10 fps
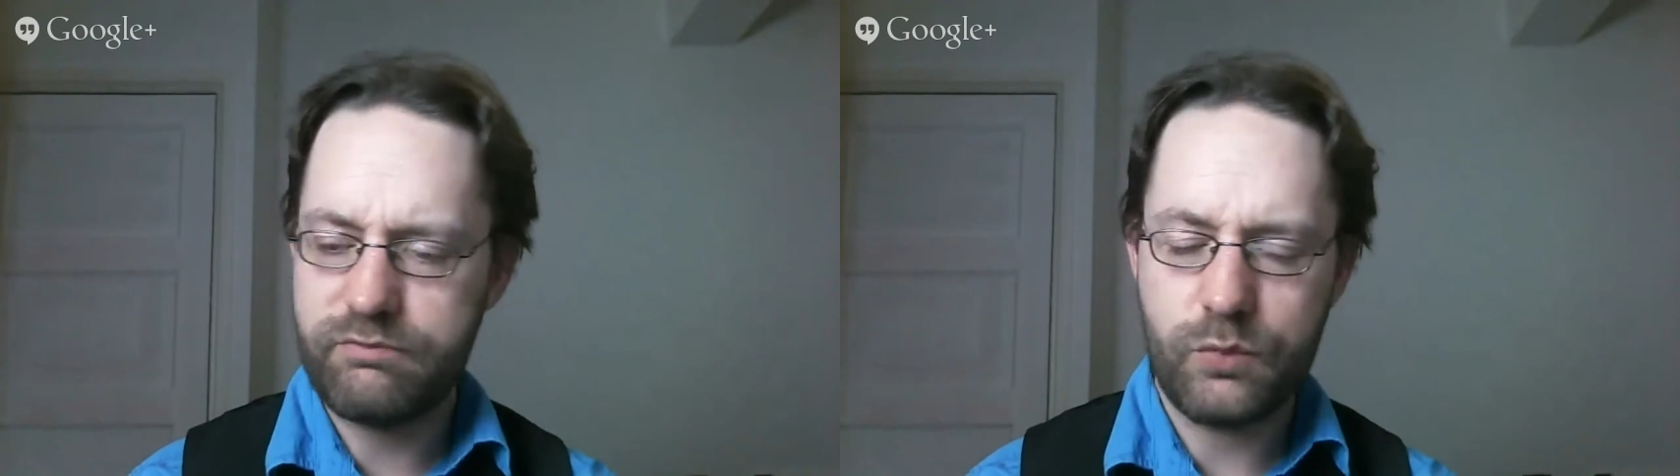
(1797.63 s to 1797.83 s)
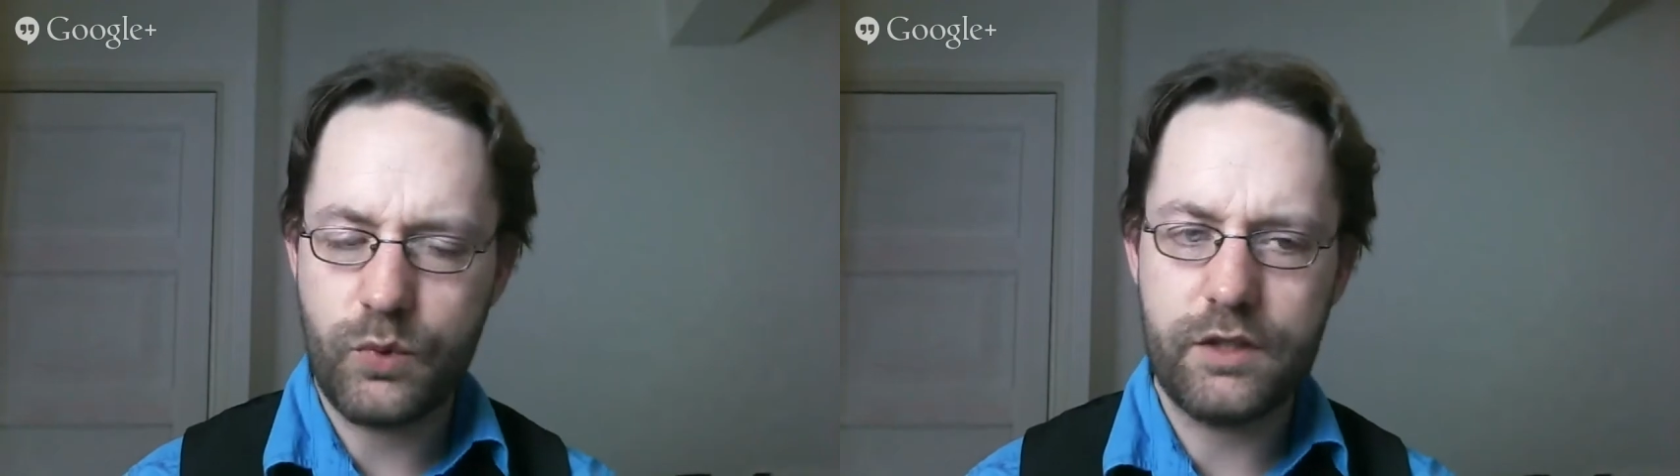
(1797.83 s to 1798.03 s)

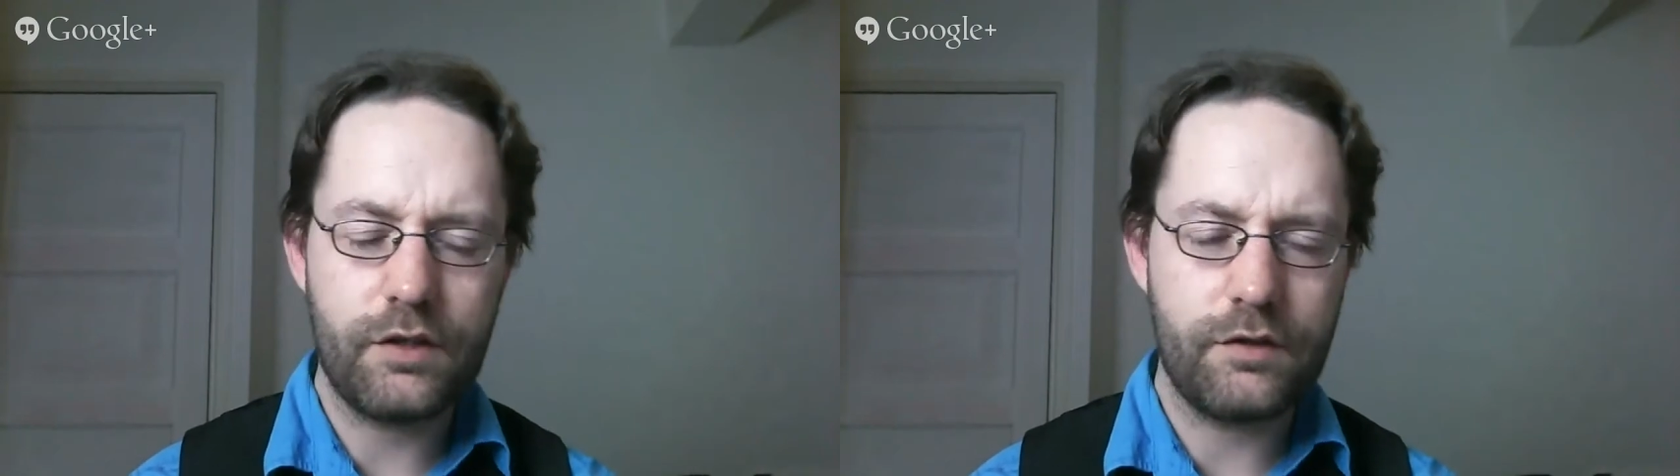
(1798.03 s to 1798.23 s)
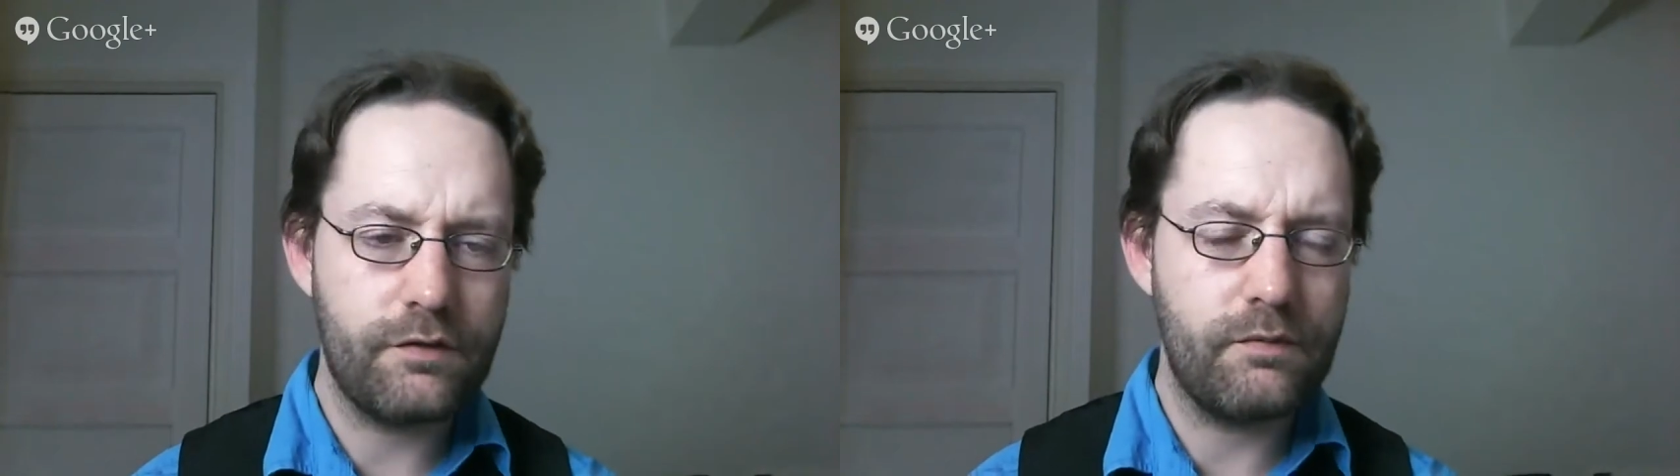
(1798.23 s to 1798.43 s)
We
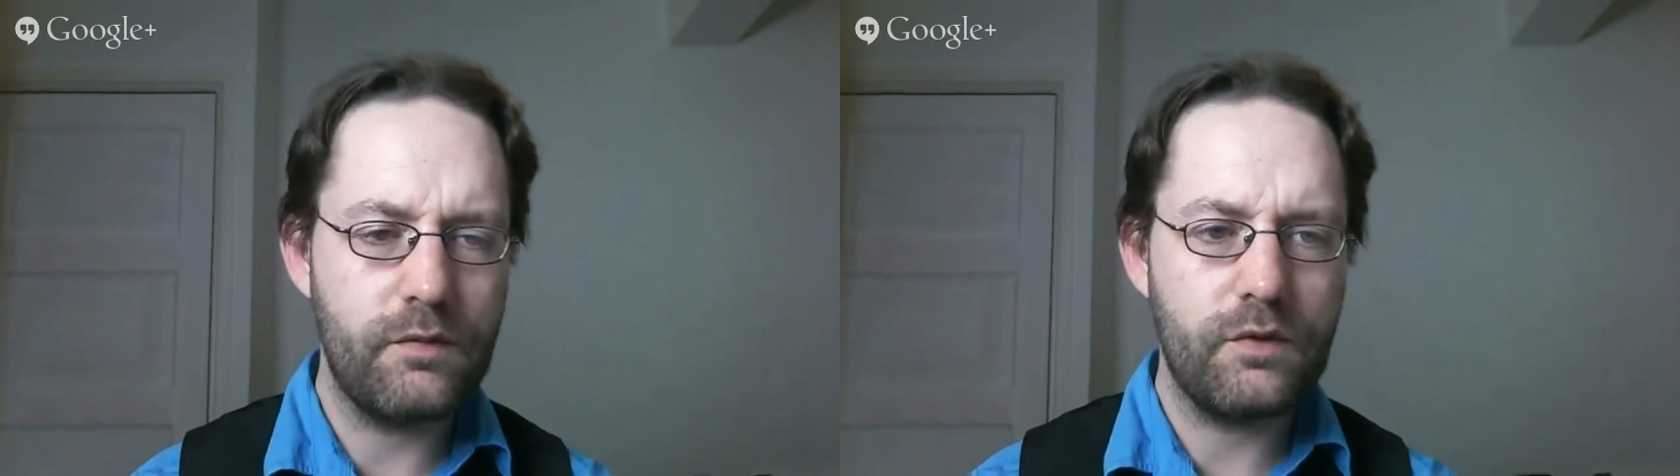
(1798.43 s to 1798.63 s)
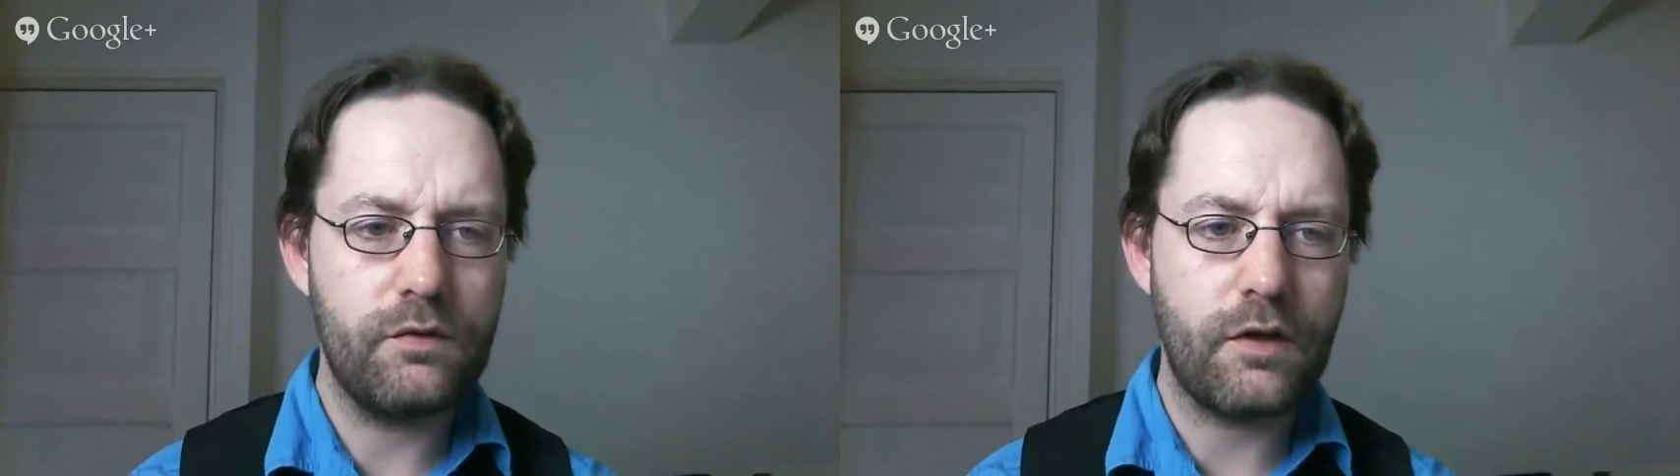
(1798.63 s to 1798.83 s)
just
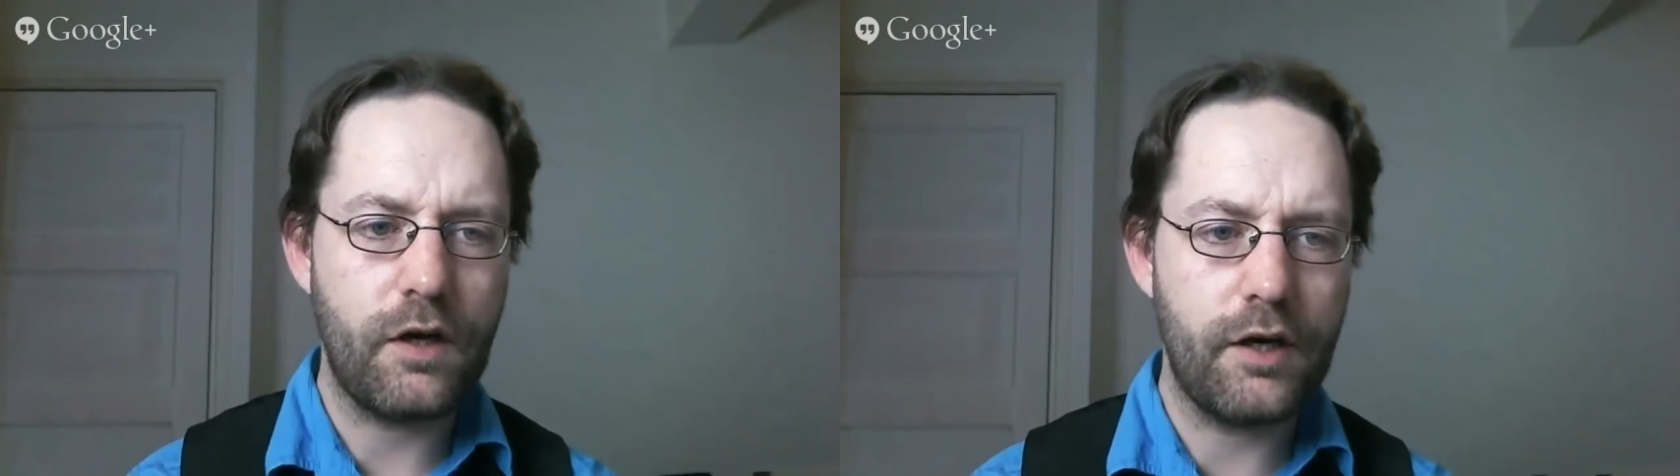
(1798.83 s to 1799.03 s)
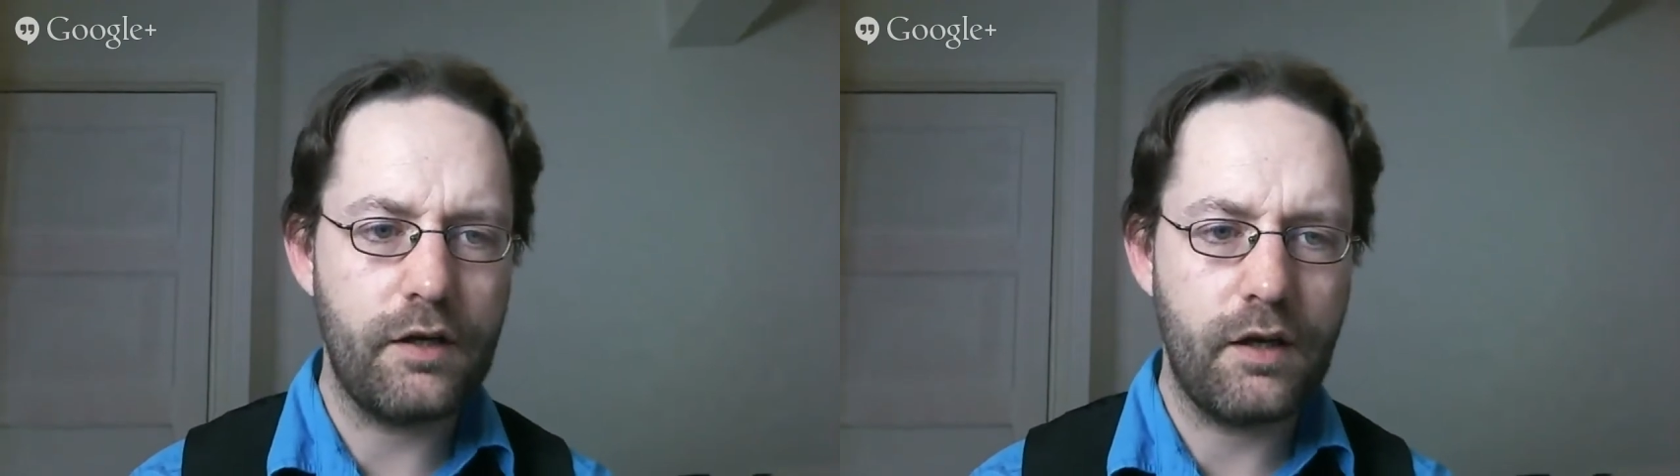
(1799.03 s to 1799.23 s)

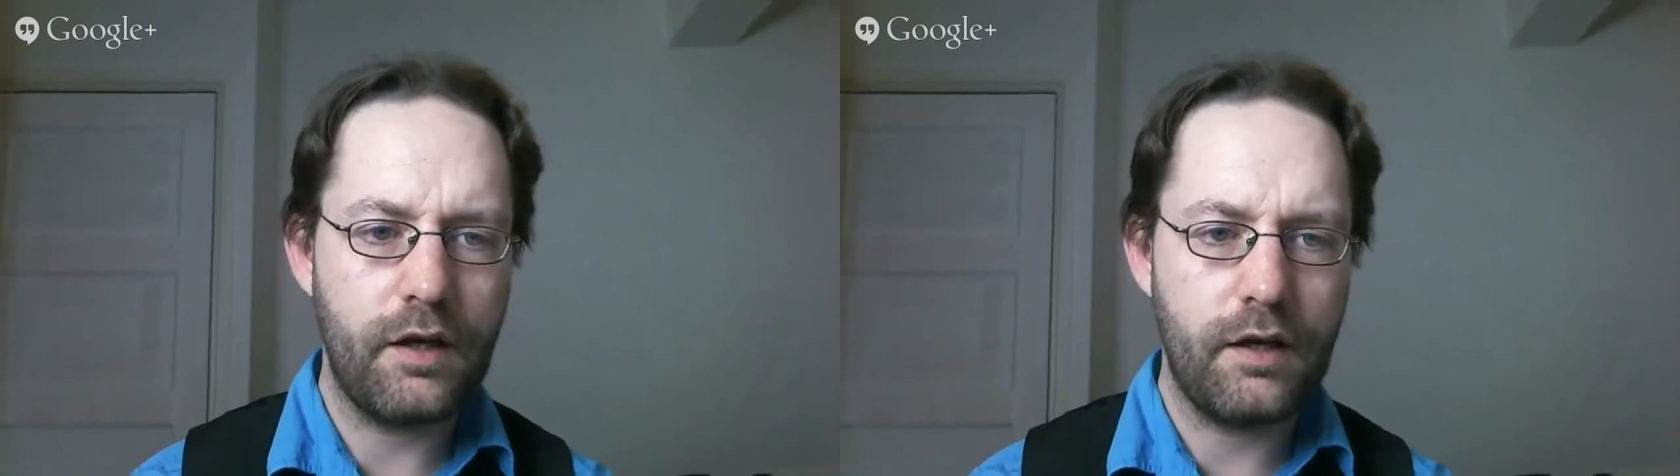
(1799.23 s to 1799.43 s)
sign